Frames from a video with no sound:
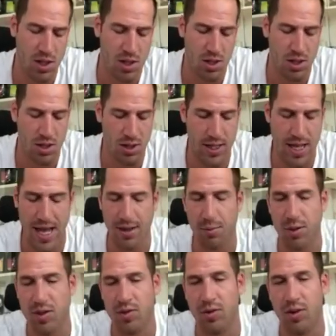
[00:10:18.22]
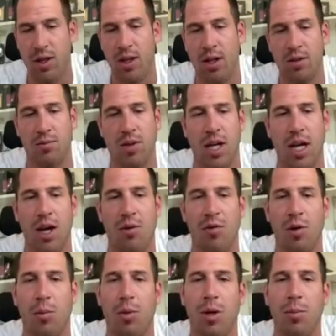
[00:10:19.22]
the atmosphere, how we
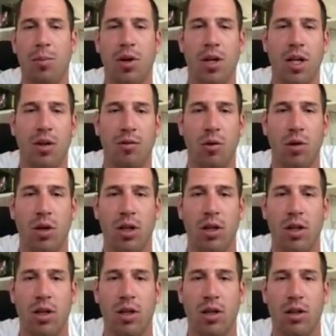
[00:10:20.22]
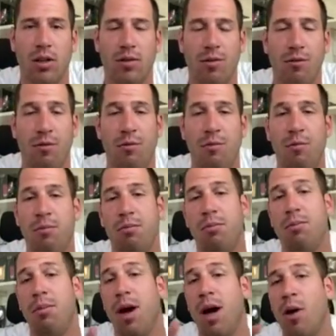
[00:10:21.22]
were preparing for
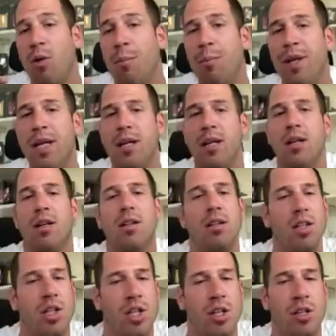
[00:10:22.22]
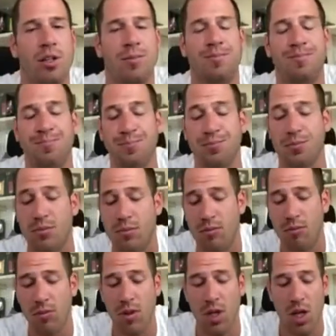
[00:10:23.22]
our big year.
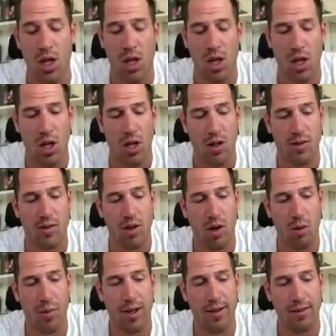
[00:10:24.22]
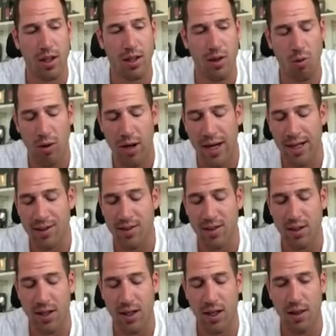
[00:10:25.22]
So mentality-wise,
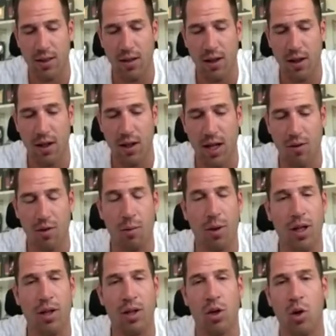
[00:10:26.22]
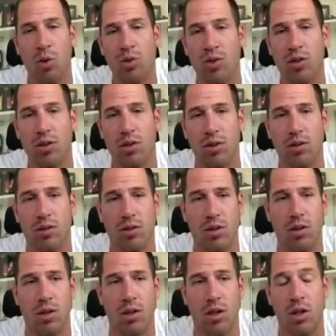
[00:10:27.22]
I think everybody knows,
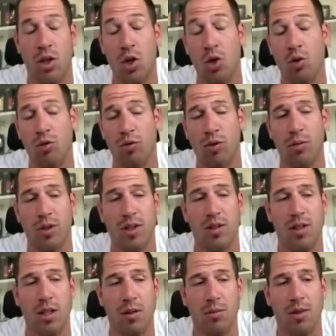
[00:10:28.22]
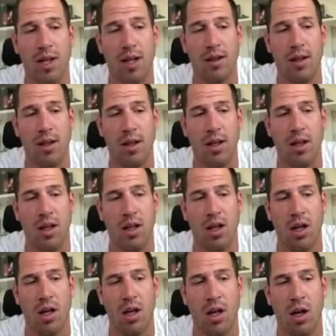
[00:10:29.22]
knew from the team that
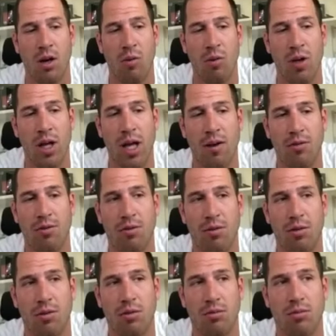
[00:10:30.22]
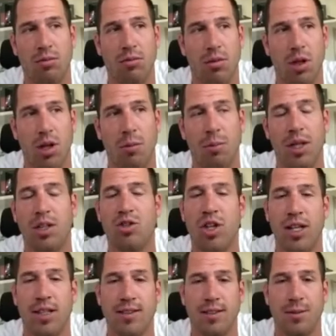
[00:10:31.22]
we have a big
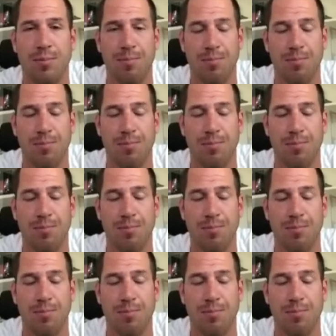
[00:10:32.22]
chance.